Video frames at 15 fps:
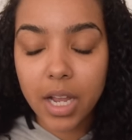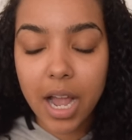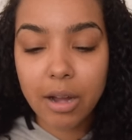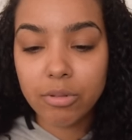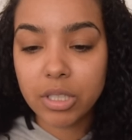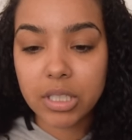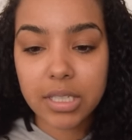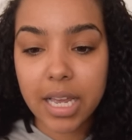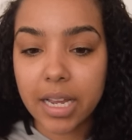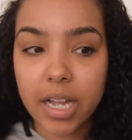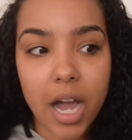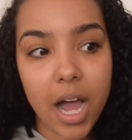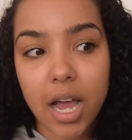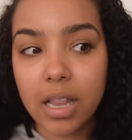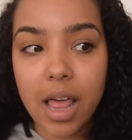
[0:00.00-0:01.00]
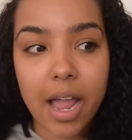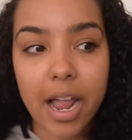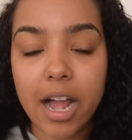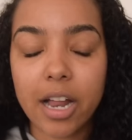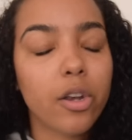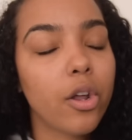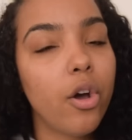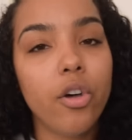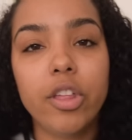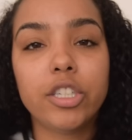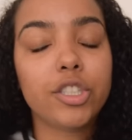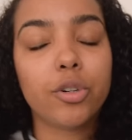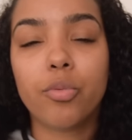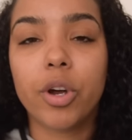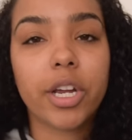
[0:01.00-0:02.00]
i was just like god like i know
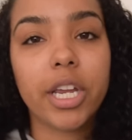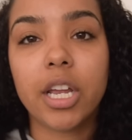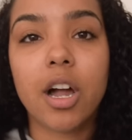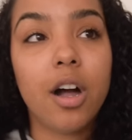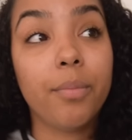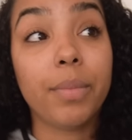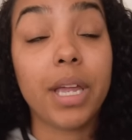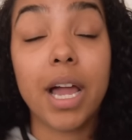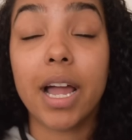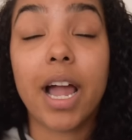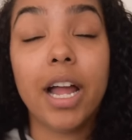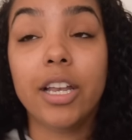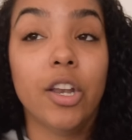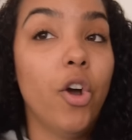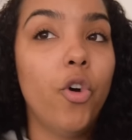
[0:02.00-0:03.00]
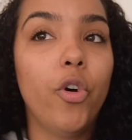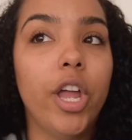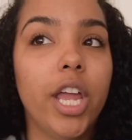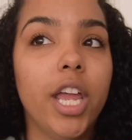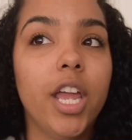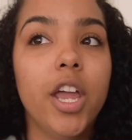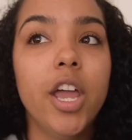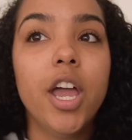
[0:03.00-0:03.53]
that you're working on me like i know it